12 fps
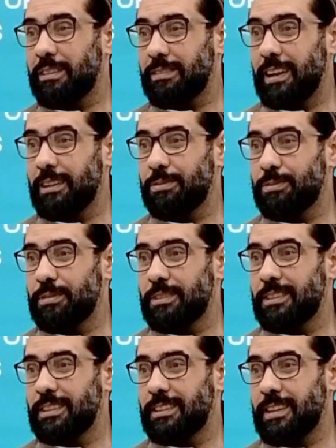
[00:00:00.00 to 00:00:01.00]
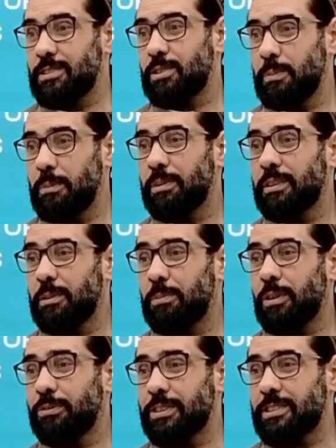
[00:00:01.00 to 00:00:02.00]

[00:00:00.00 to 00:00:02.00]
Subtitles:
of life, that's remembering the Prophet.